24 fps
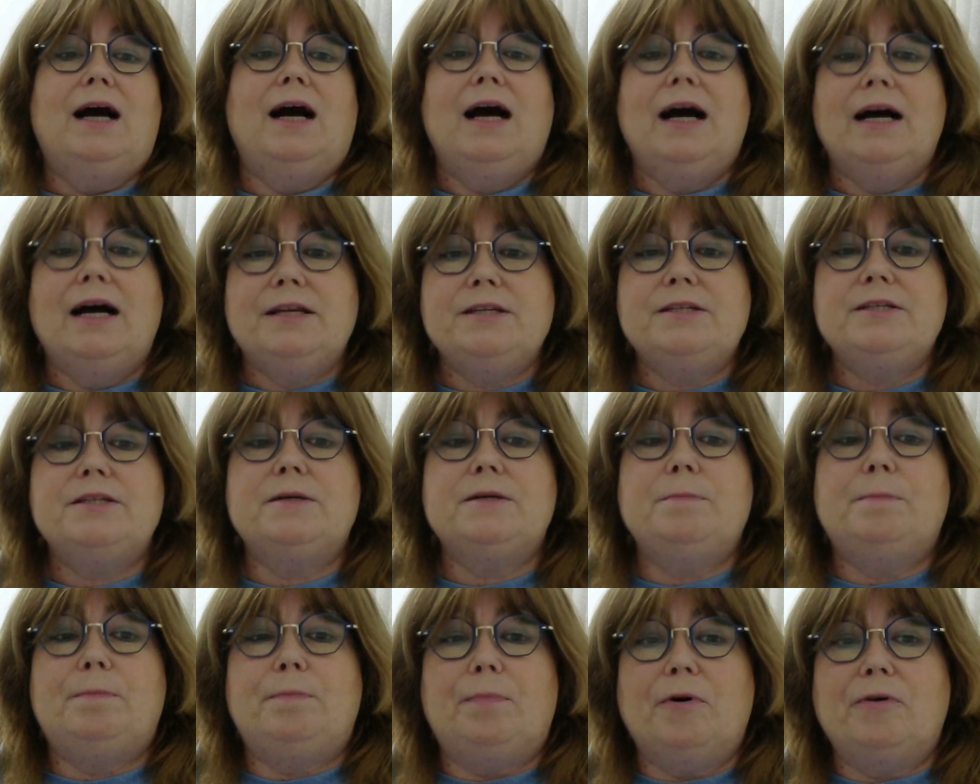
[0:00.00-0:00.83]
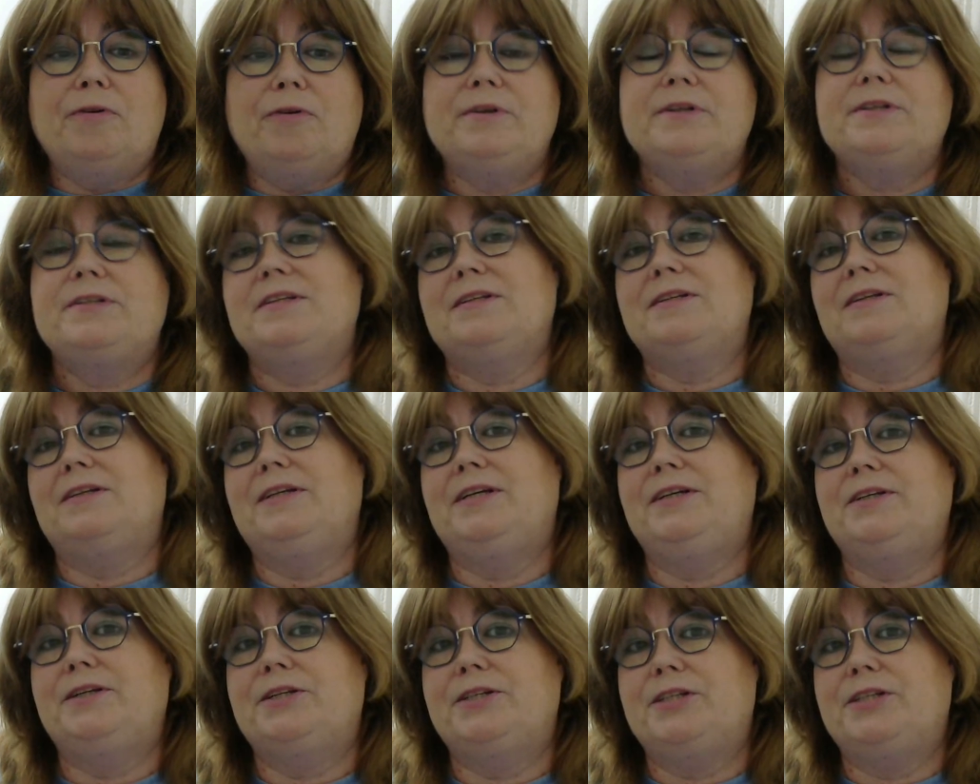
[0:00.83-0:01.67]
under Boris's
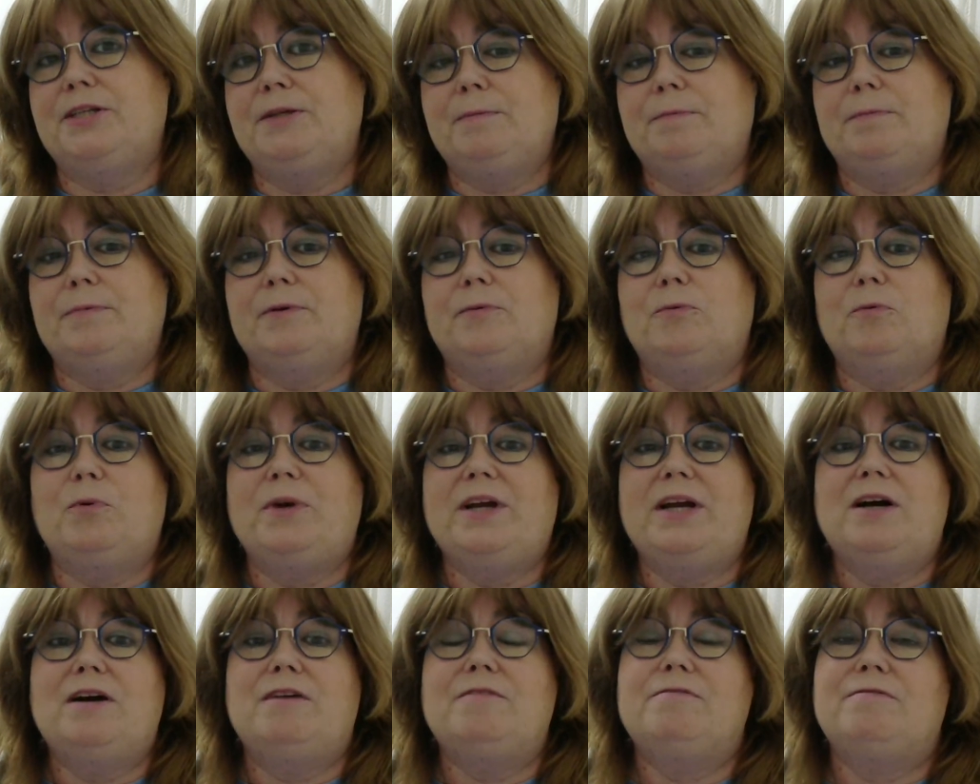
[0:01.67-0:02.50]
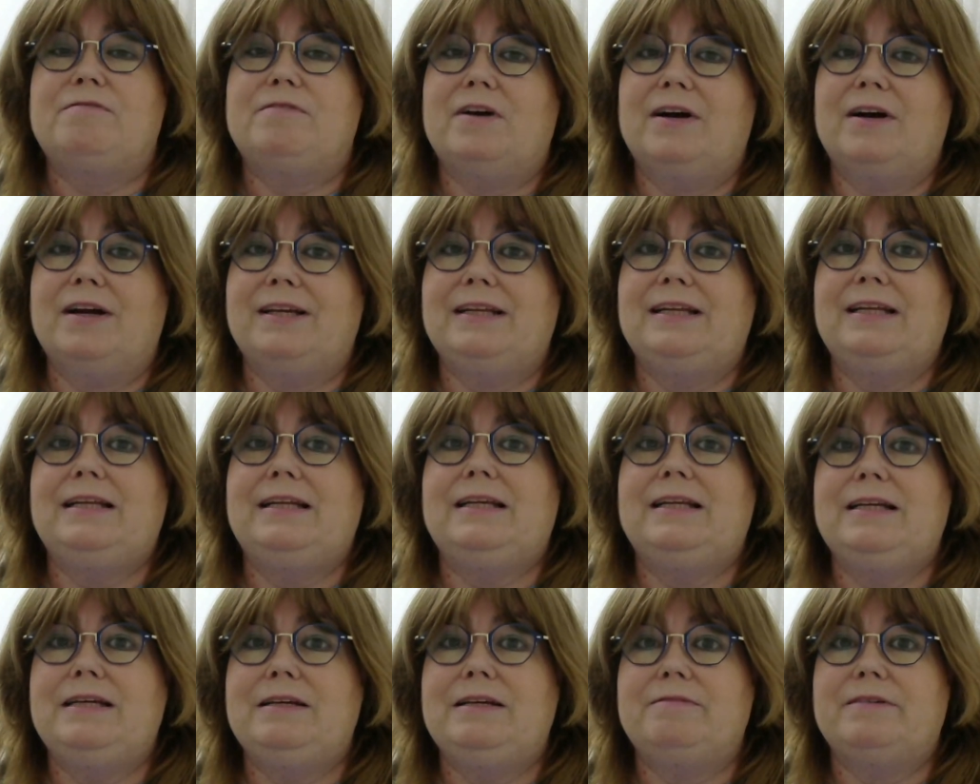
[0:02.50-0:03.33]
leadership, we are finally
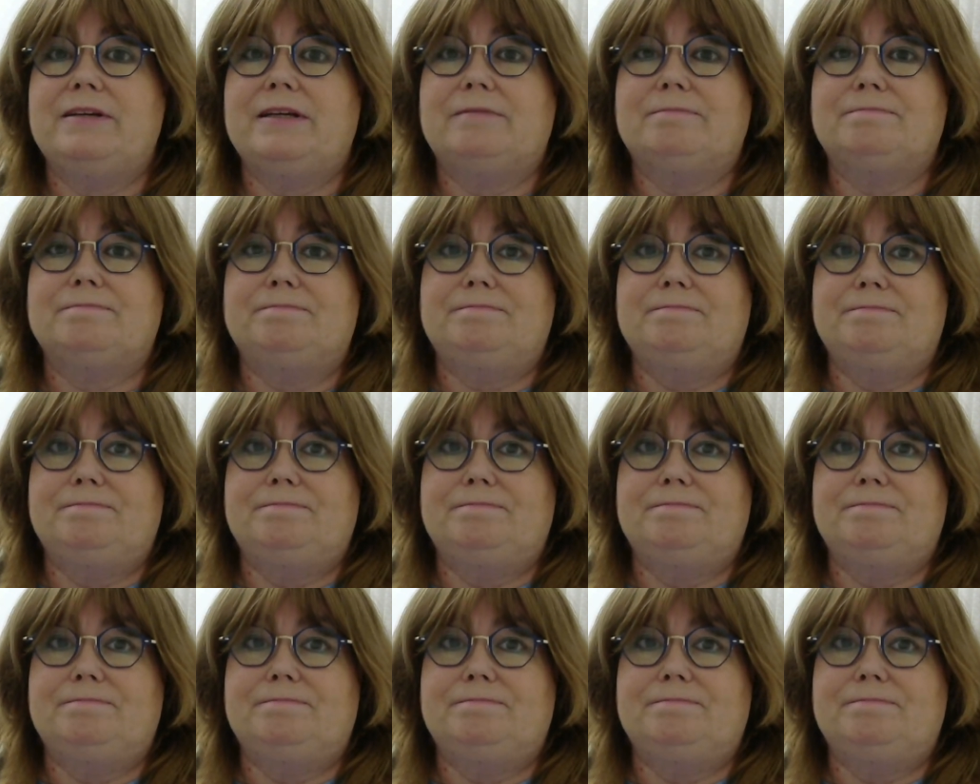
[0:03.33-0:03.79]
leaving.